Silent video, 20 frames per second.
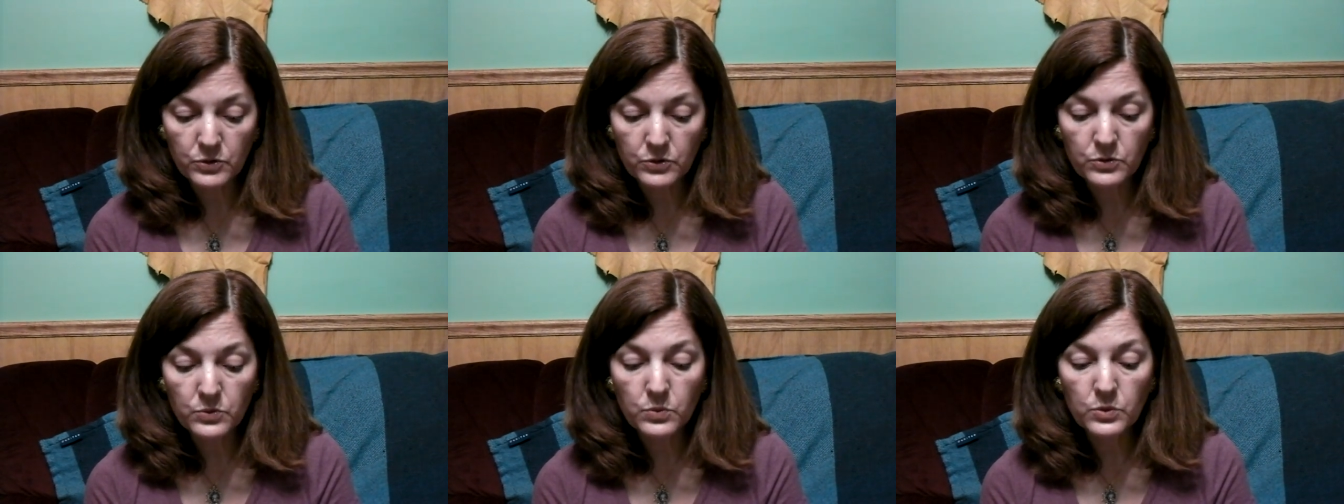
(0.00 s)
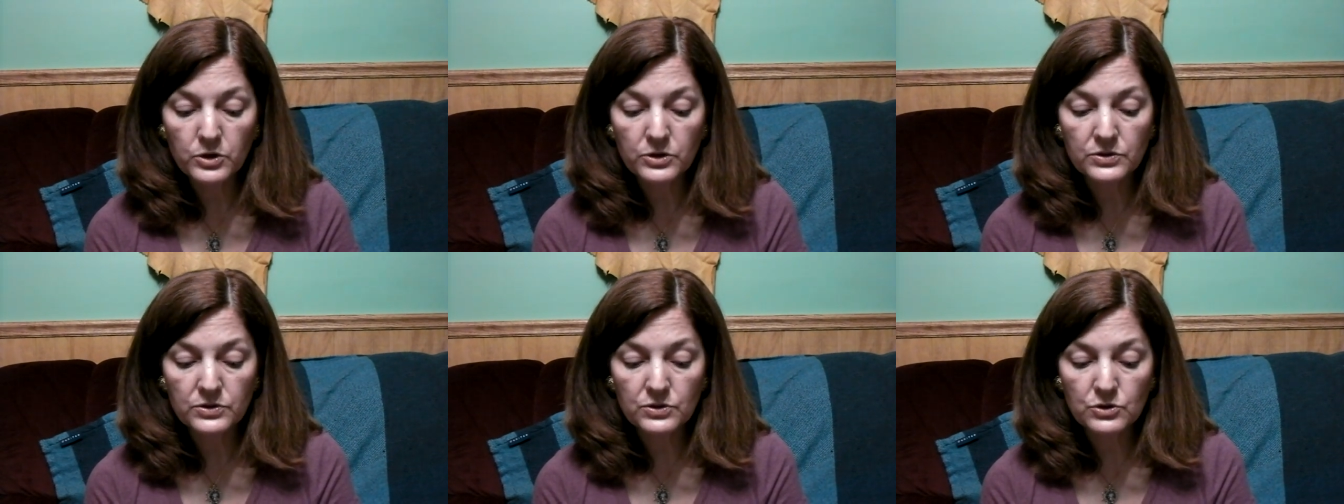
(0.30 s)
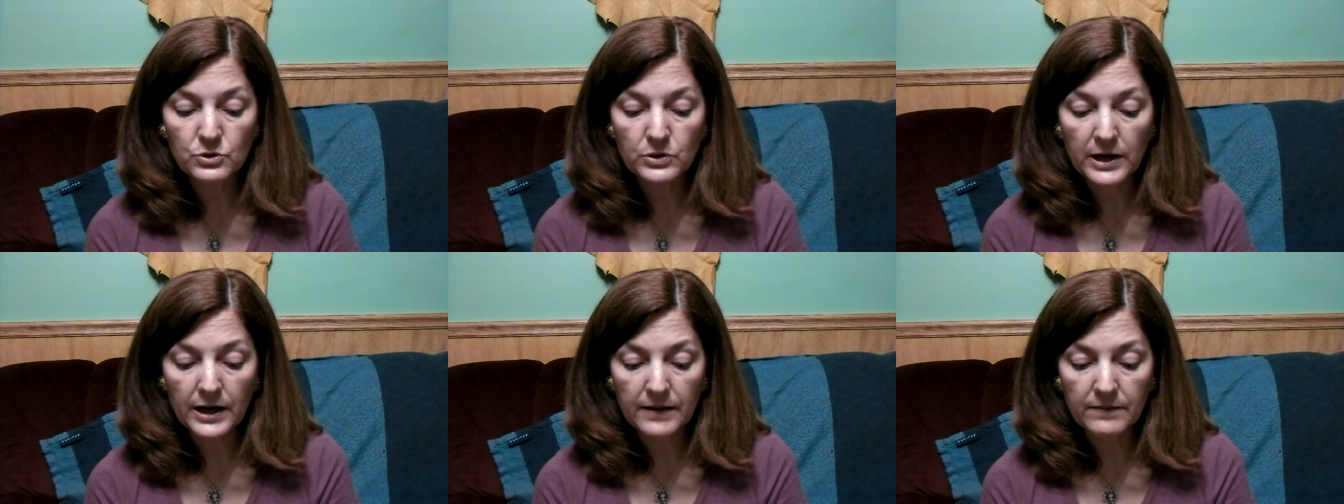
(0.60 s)
who were
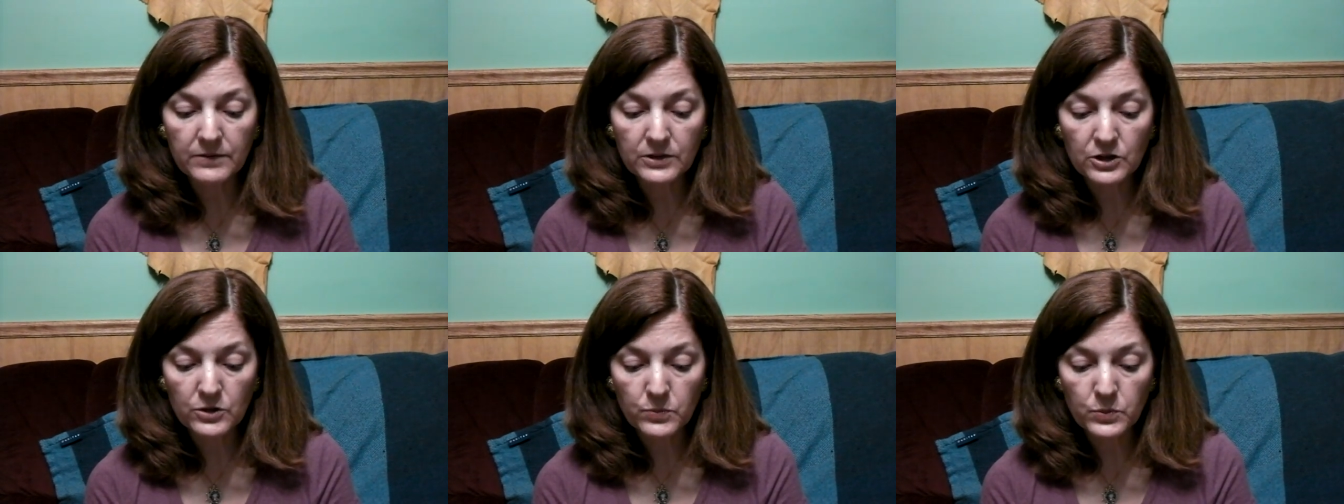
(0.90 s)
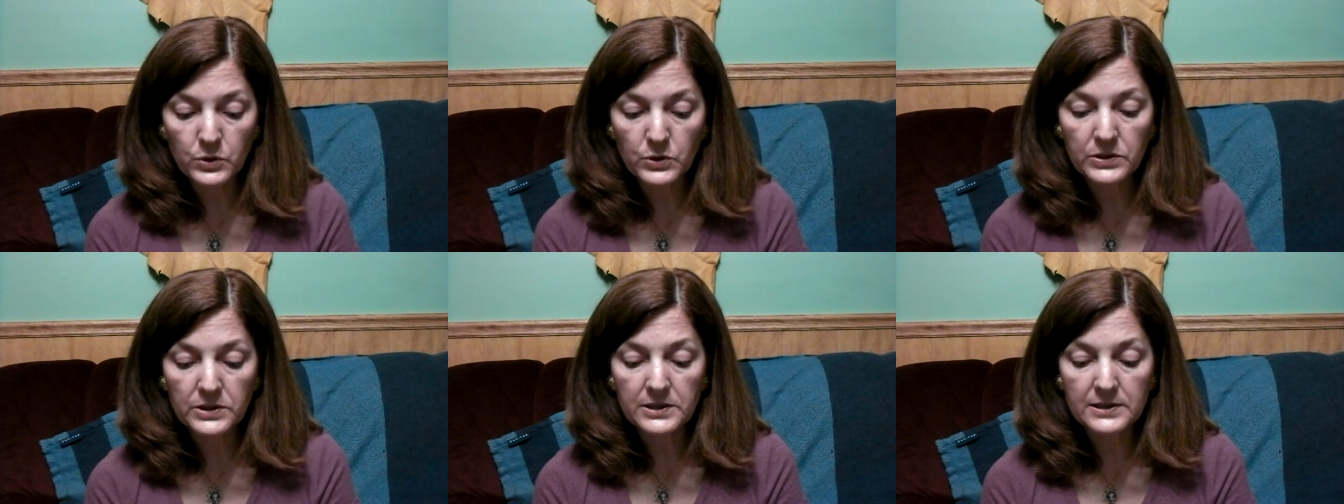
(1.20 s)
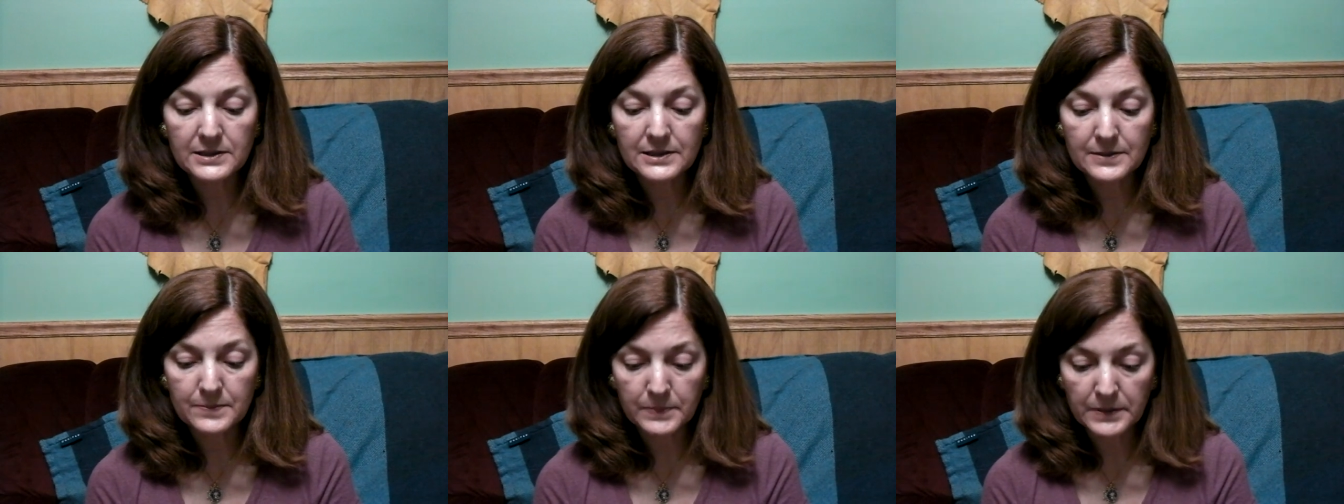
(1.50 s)
traveling aboard
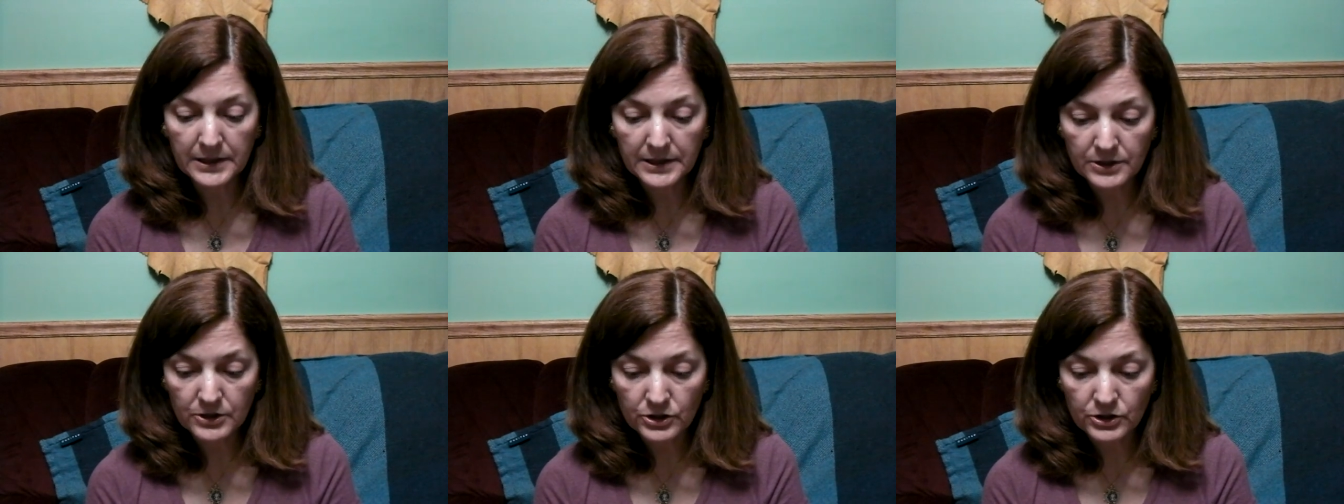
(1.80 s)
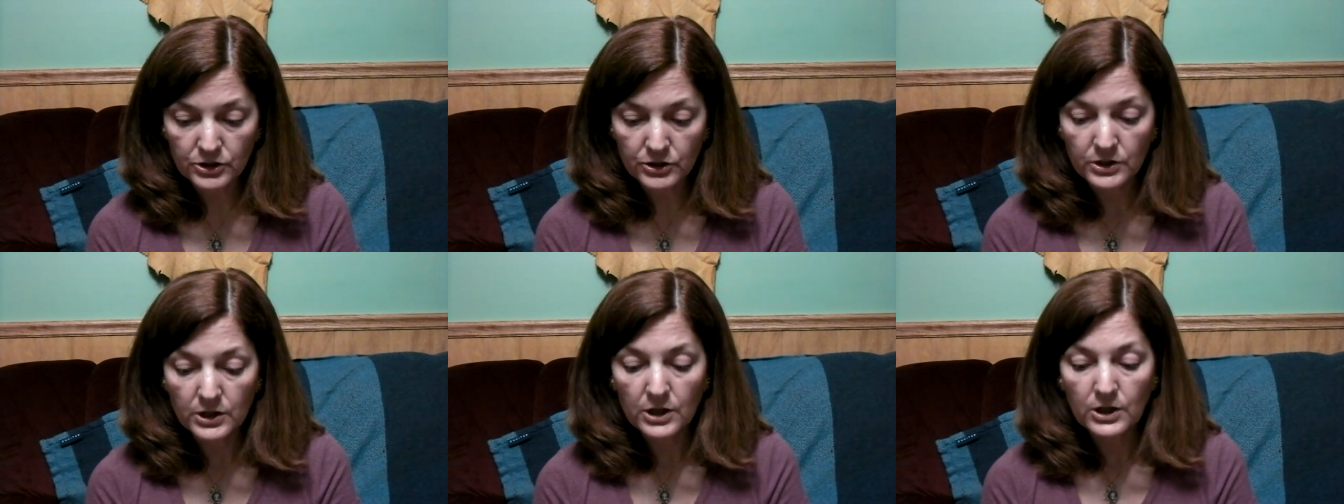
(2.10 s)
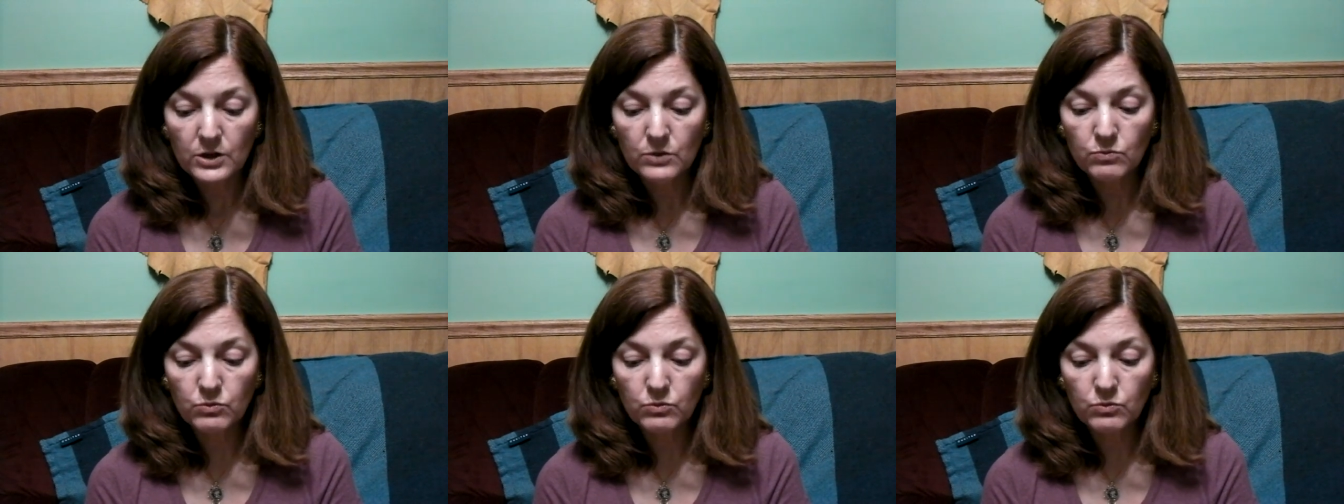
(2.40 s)
the Splendor